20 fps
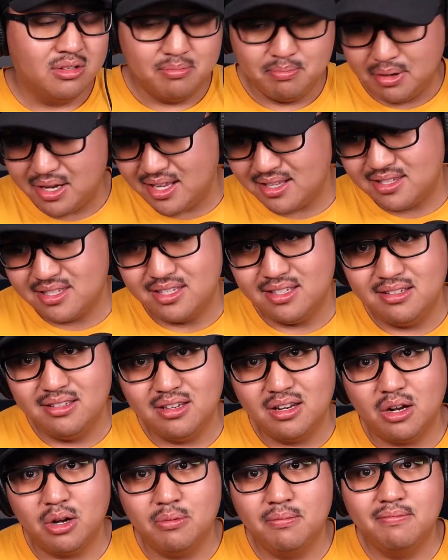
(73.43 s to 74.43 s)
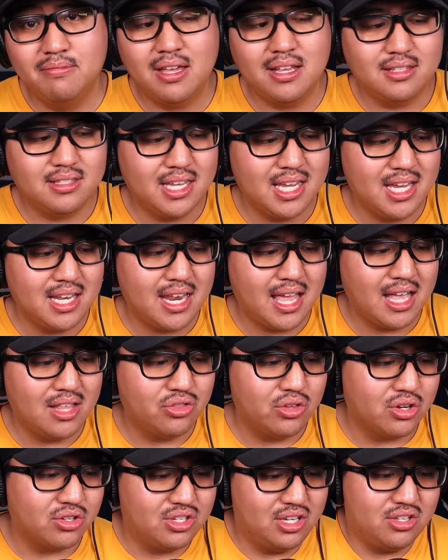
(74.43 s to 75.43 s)
But, you know, they did
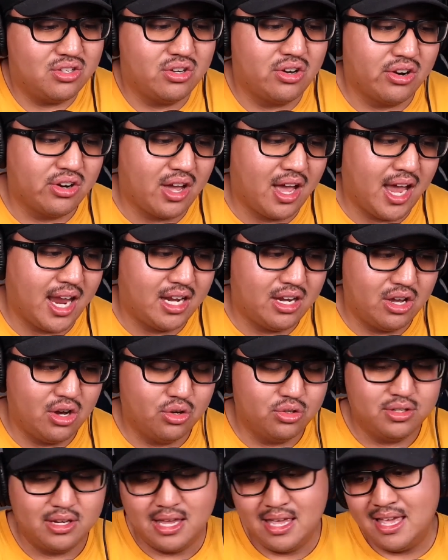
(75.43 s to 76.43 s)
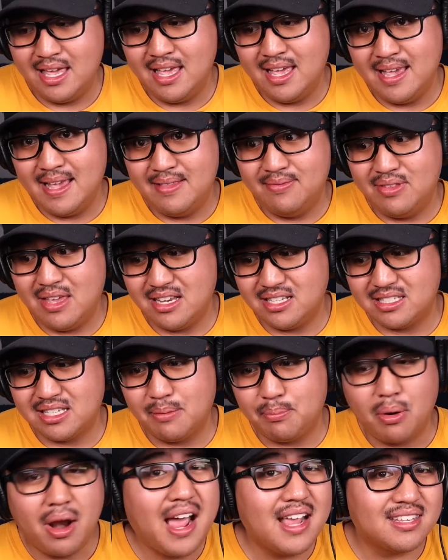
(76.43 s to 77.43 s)
end their season on a high note. They
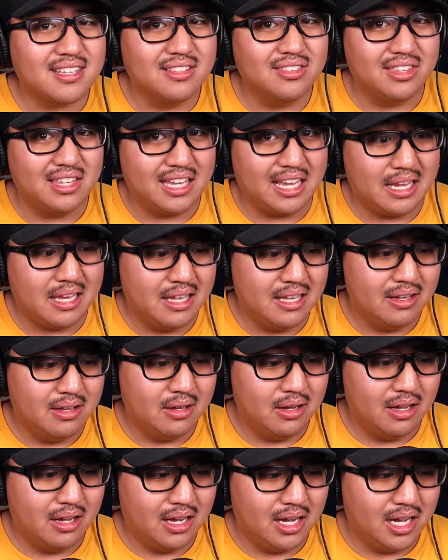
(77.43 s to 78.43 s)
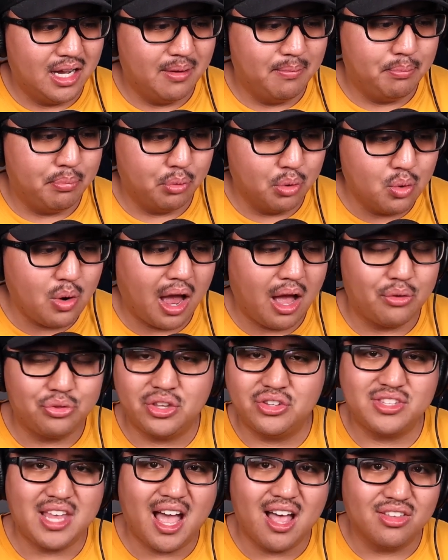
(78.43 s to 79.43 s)
surprisingly blew out
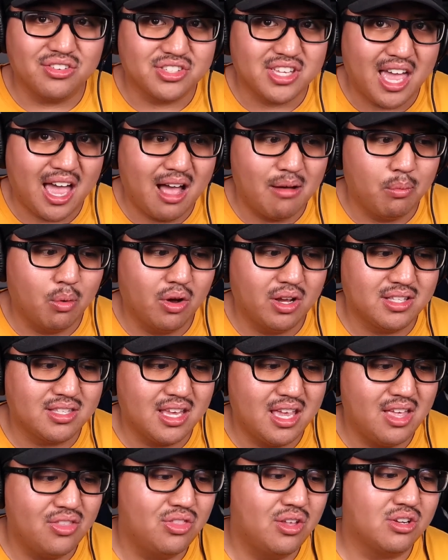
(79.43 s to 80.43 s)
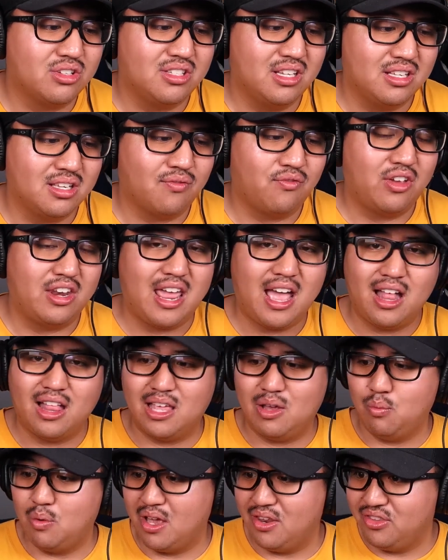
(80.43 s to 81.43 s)
the Dallas Cowboys in their season
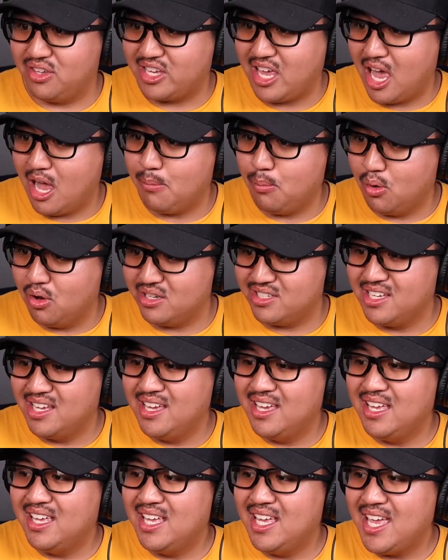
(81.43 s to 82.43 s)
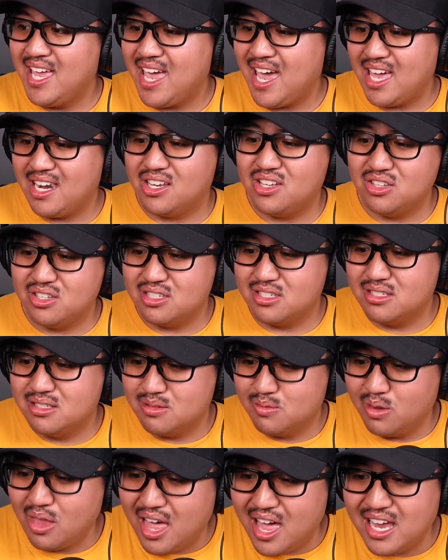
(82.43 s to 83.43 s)
finale when the Cowboys had a
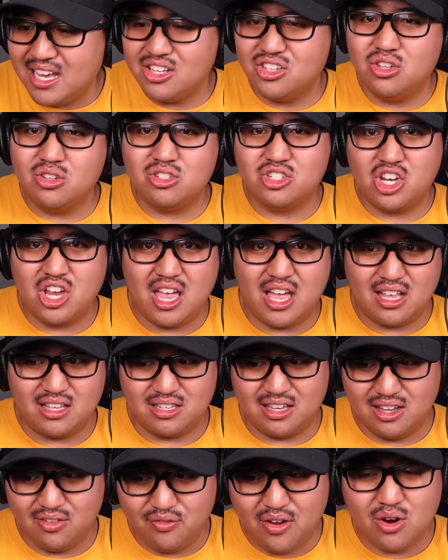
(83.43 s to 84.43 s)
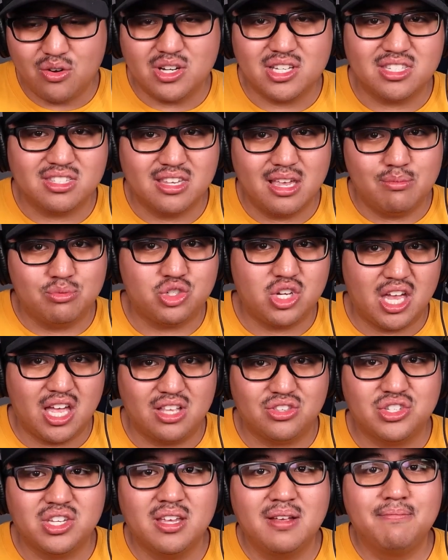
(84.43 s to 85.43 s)
slight chance, a very slim
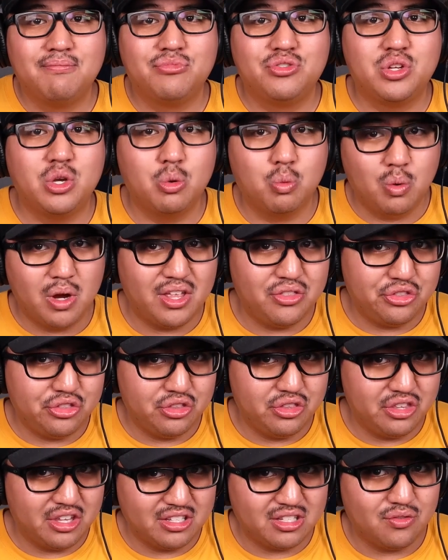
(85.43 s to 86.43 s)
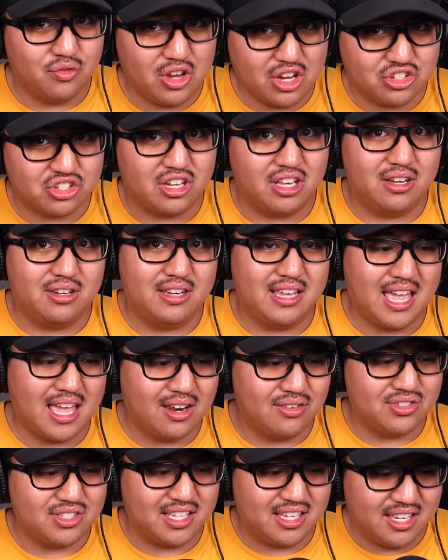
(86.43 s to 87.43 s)
chance, to win the division, the
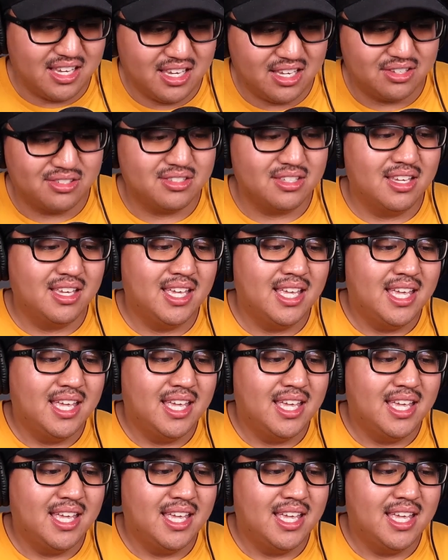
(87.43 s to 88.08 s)
NFC East,